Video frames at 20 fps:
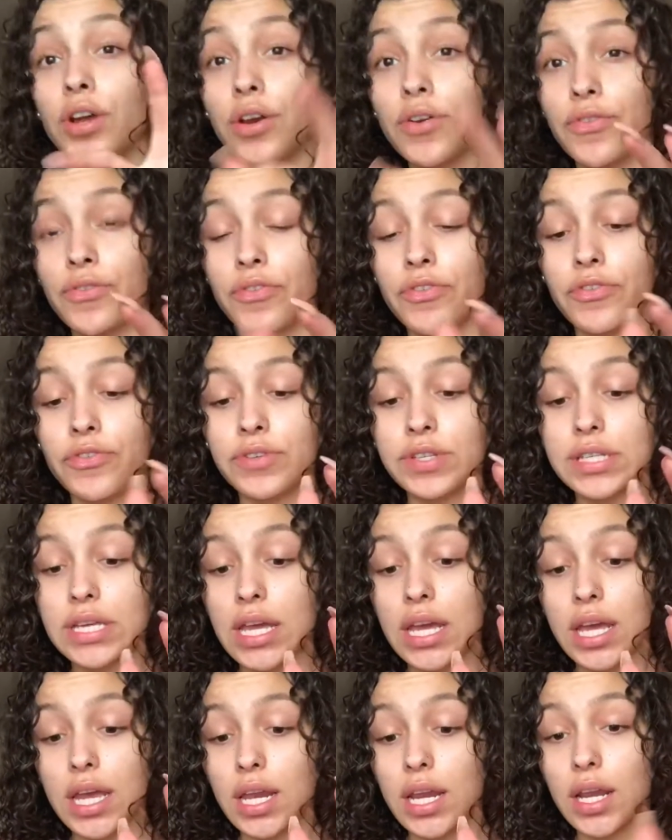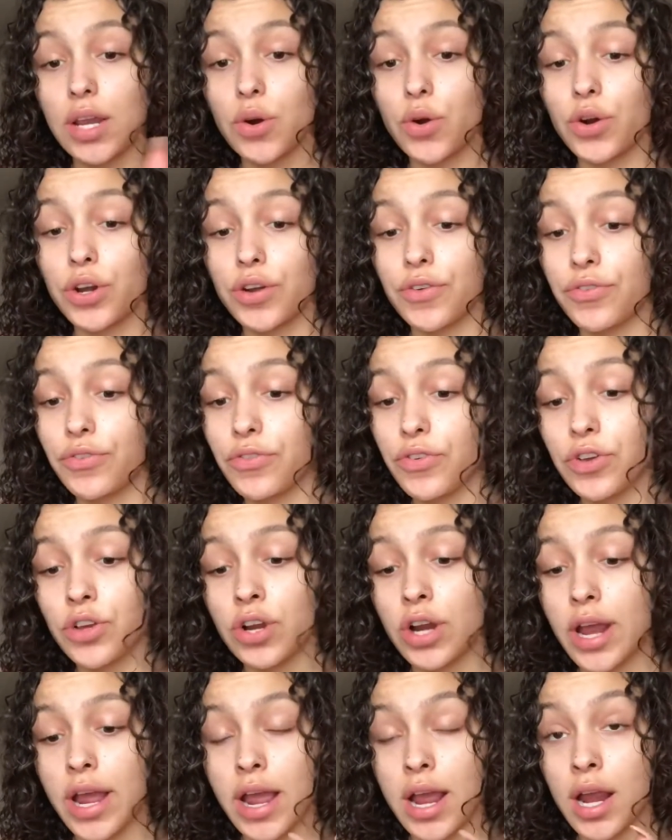your skin or
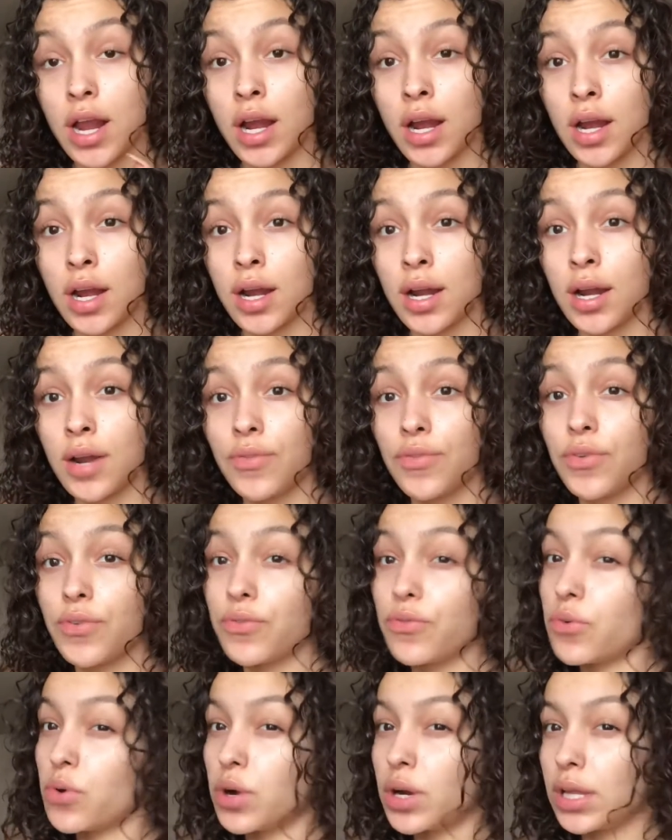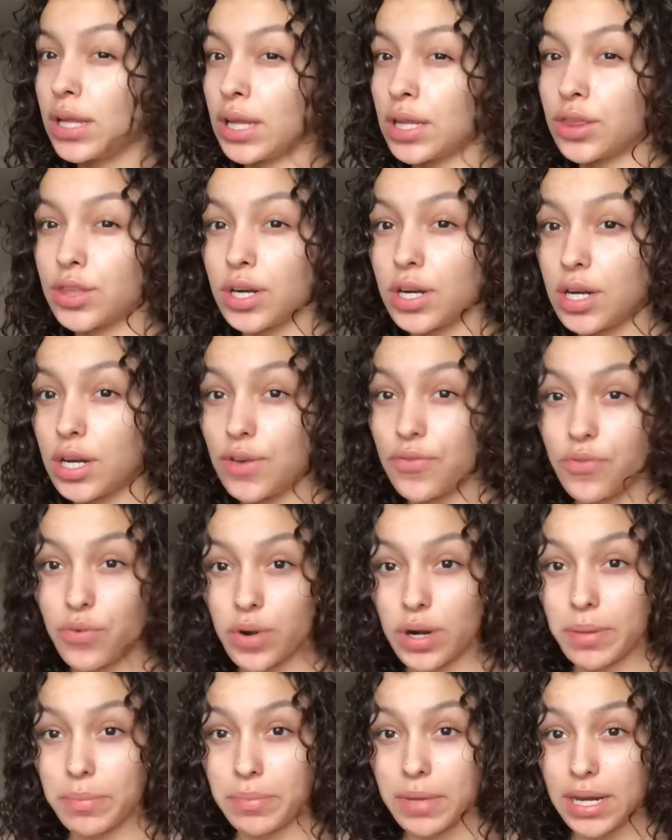your hair for like 30 to
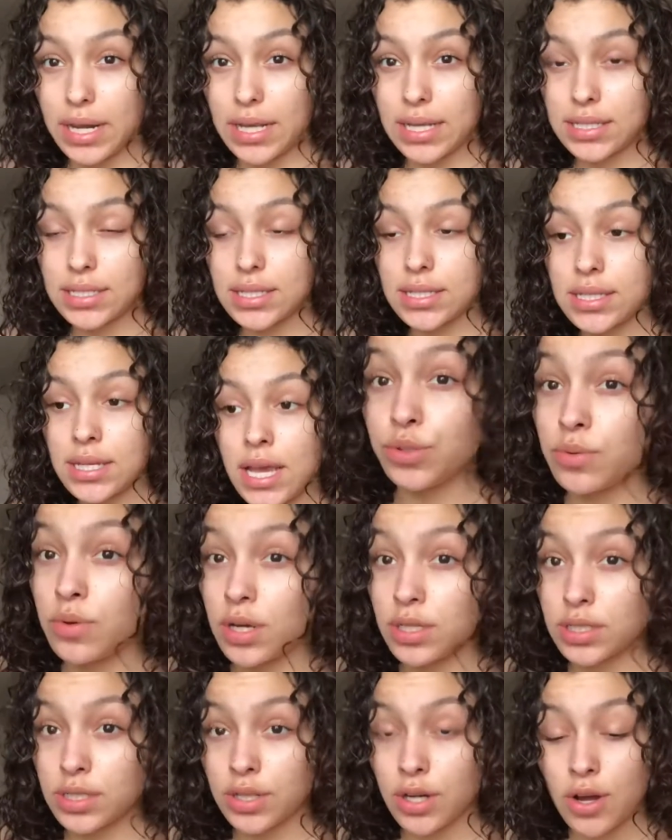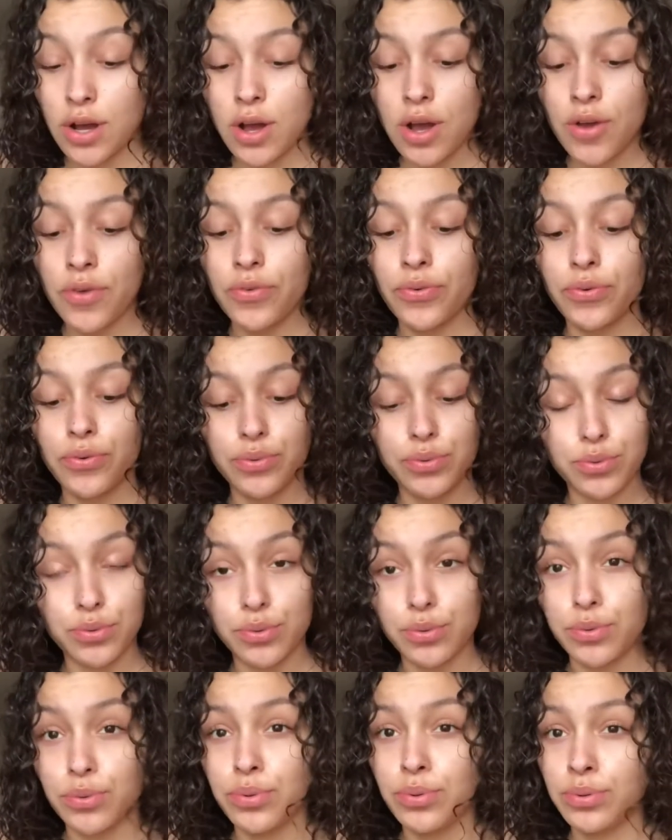40 minutes. You wash it off, oof.